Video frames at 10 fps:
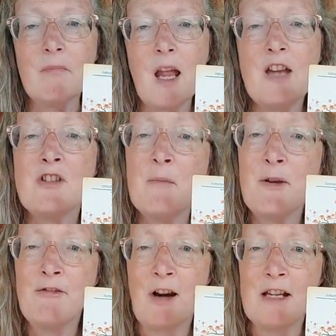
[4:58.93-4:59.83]
And don't be
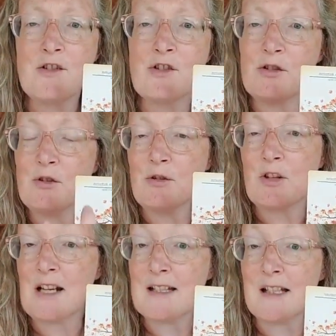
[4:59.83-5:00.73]
afraid to do the
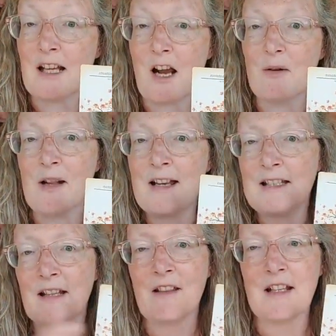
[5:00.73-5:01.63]
letting go,
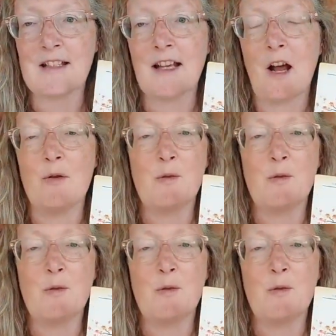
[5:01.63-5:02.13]
letting things go.